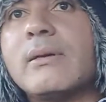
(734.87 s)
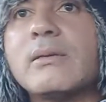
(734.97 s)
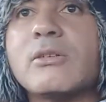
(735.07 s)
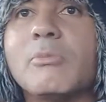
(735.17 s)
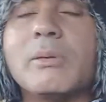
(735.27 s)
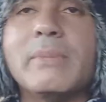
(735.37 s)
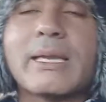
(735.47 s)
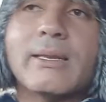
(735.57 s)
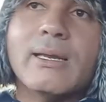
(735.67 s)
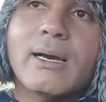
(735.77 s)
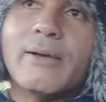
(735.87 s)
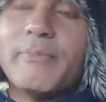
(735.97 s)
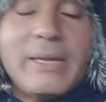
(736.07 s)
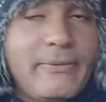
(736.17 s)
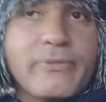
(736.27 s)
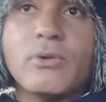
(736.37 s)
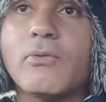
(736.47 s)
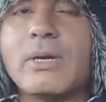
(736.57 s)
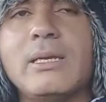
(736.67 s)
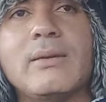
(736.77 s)
So I'll be making that. I've made a few
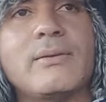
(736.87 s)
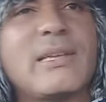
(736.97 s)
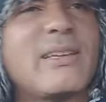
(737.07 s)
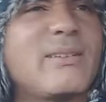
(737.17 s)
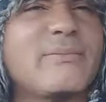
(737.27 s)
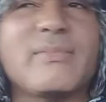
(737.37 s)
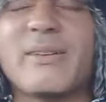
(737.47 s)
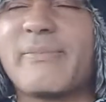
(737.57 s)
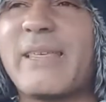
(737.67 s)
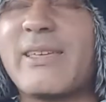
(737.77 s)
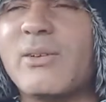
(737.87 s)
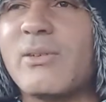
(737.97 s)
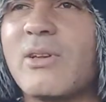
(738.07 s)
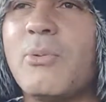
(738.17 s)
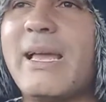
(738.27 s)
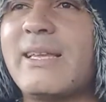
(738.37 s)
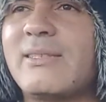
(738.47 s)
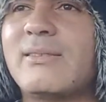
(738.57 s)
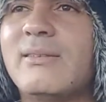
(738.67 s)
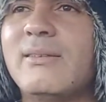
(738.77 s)
already. I'm thinking on
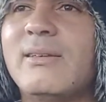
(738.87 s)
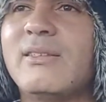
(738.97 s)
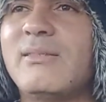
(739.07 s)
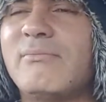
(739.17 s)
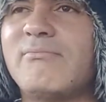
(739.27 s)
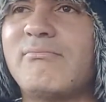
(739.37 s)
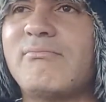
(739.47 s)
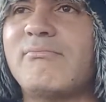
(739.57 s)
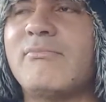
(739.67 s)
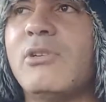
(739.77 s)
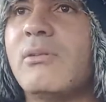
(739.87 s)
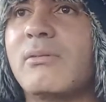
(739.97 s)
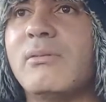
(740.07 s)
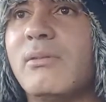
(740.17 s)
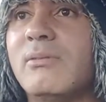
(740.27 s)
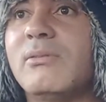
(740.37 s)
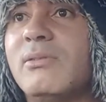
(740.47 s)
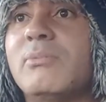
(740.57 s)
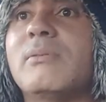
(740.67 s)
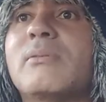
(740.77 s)
Quest. Oh God
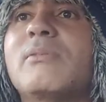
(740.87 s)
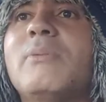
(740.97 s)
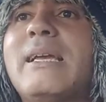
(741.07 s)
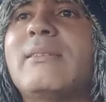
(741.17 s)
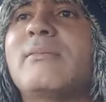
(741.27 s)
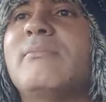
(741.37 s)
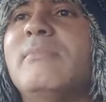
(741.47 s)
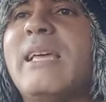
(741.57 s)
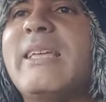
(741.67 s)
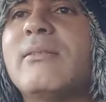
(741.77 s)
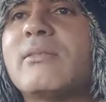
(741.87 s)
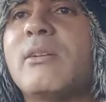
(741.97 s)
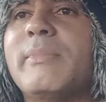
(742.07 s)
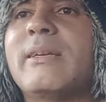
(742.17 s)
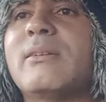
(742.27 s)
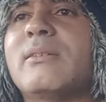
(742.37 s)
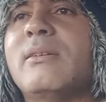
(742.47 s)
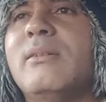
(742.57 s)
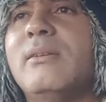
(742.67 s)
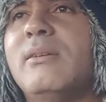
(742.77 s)
knows what, Quest 9 or something.
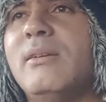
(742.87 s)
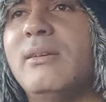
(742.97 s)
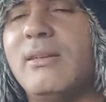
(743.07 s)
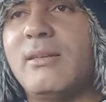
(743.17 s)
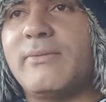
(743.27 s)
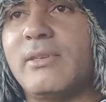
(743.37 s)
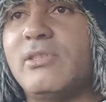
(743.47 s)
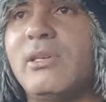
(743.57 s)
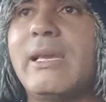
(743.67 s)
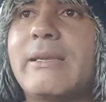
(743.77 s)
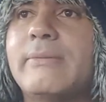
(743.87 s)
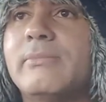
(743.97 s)
I'd have to check.